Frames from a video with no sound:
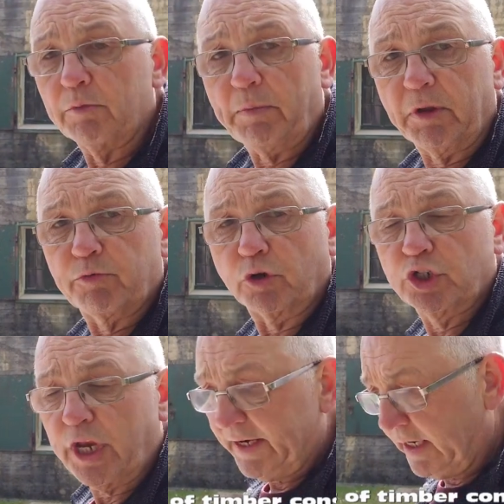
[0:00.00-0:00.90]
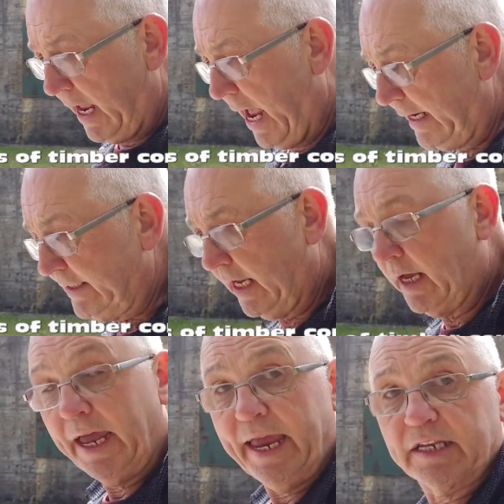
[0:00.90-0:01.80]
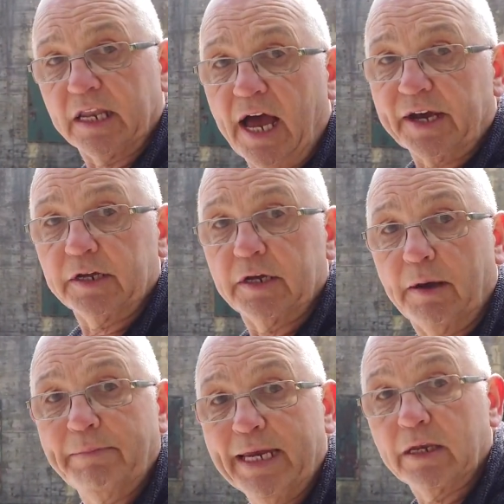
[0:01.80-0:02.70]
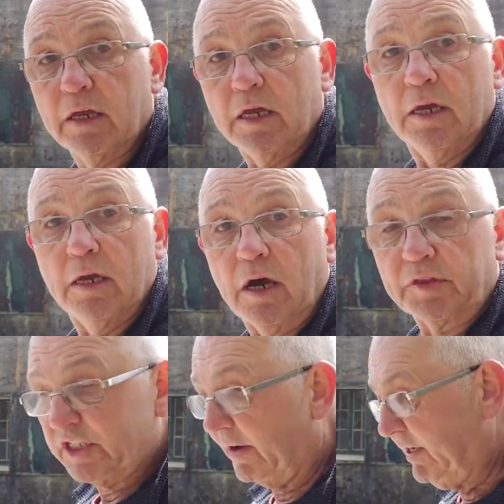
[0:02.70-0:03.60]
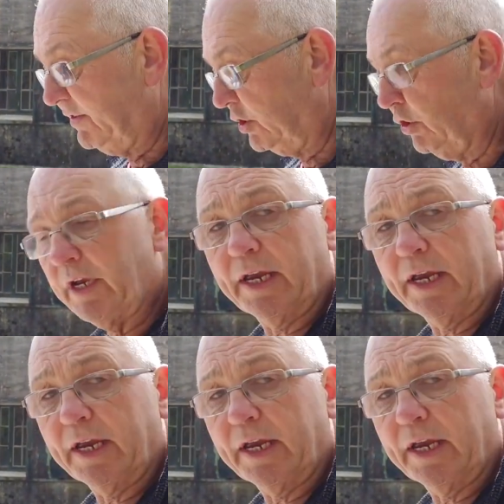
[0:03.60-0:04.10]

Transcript: Rommel, Rundstedt and uh, Hitler had a, a meal on the 17th of June